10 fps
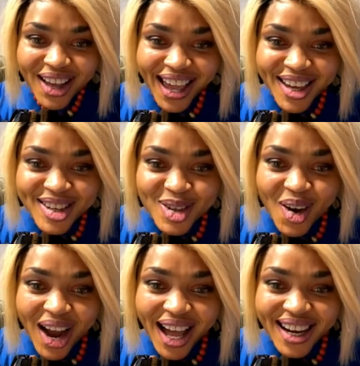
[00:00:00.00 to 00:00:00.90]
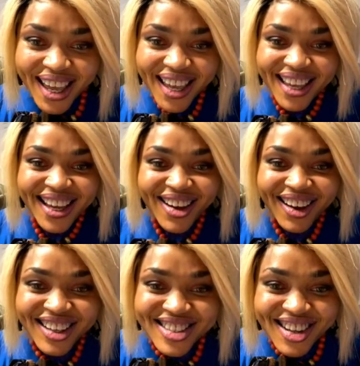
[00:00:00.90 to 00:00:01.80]
Hale.
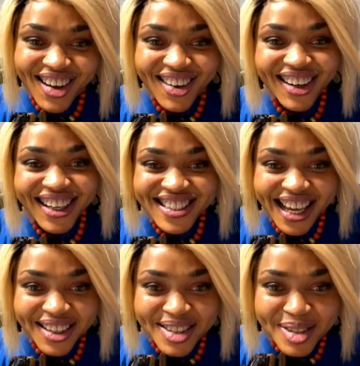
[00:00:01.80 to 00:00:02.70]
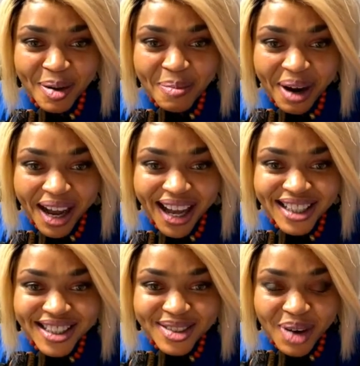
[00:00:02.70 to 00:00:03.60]
Also, thank you so
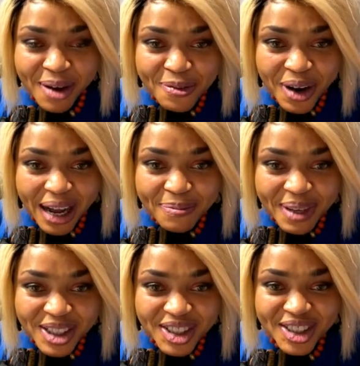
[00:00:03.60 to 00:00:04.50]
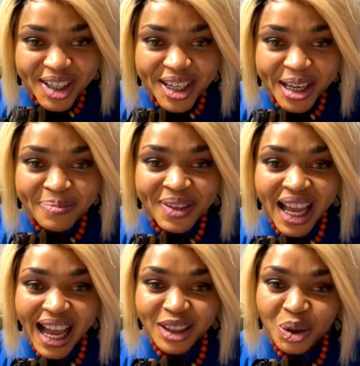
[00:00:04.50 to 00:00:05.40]
much. Nwafo, I've mentioned your name.
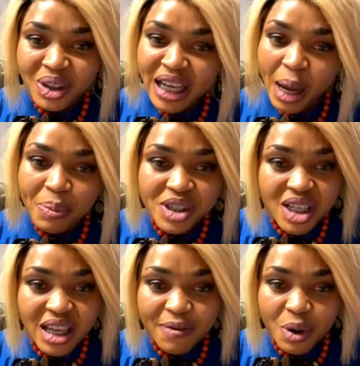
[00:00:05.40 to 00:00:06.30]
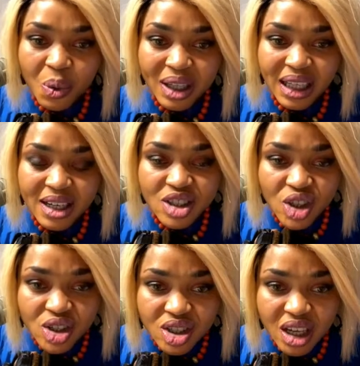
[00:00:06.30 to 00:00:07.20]
I truly appreciate everyone that is
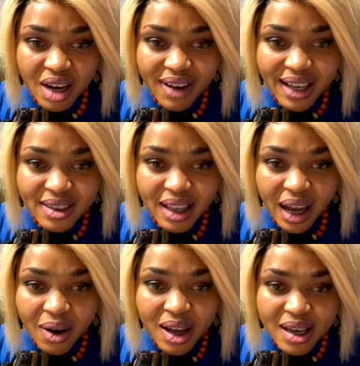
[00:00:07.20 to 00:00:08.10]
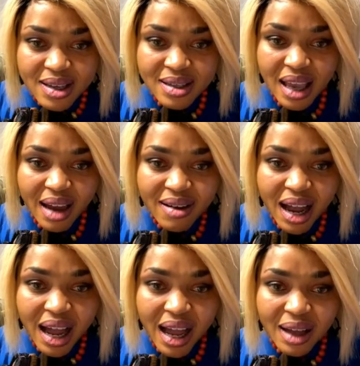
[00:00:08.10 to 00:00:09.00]
just here right now.
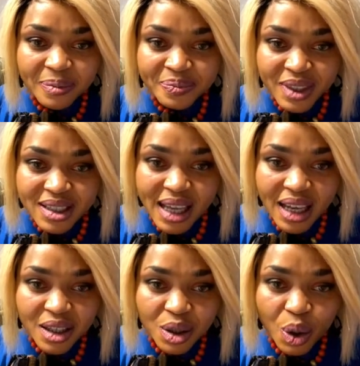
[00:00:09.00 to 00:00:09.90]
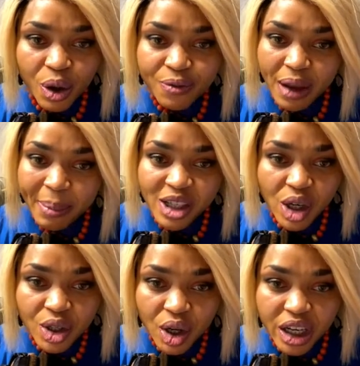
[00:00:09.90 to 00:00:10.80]
Sarah, thank you. If I
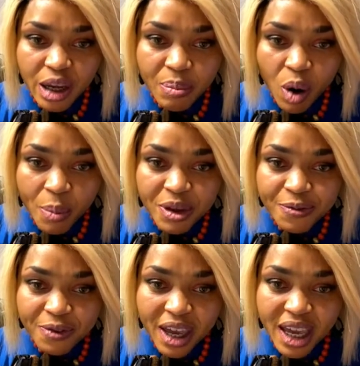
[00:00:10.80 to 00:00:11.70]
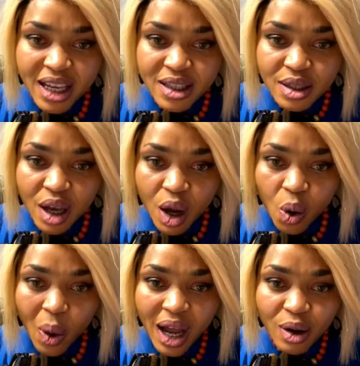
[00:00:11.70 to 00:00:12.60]
mention your name, Mommy Faith,
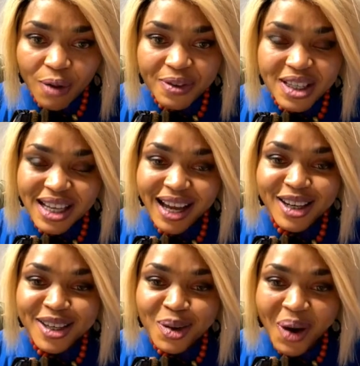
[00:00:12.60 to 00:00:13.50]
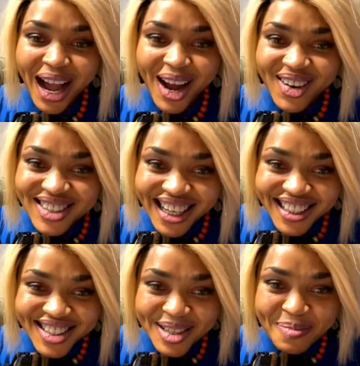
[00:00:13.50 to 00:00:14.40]
one of Italy. Wow, thank
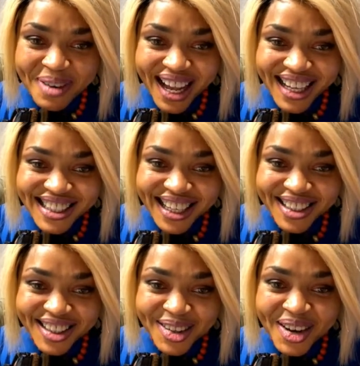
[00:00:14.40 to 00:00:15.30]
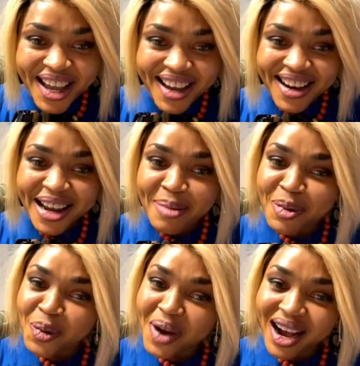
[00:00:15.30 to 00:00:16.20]
you so much. Thank you. Clay
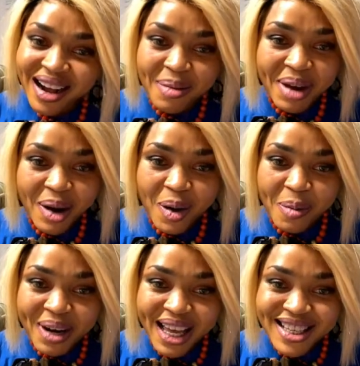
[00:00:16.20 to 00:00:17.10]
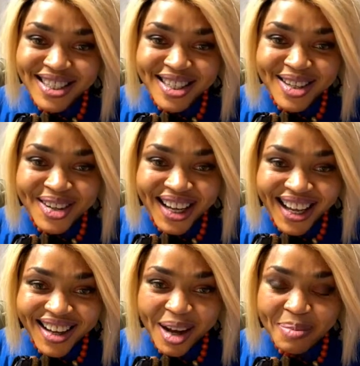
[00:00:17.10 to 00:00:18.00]
Mwakama, God bless you.
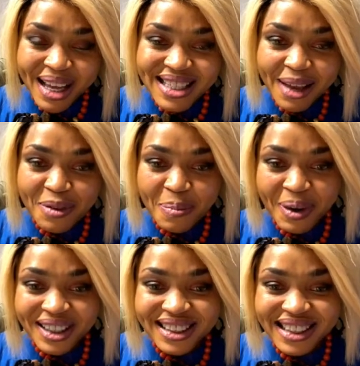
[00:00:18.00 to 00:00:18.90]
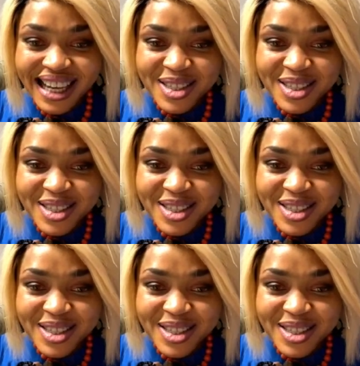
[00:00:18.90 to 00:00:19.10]
God bless everybody.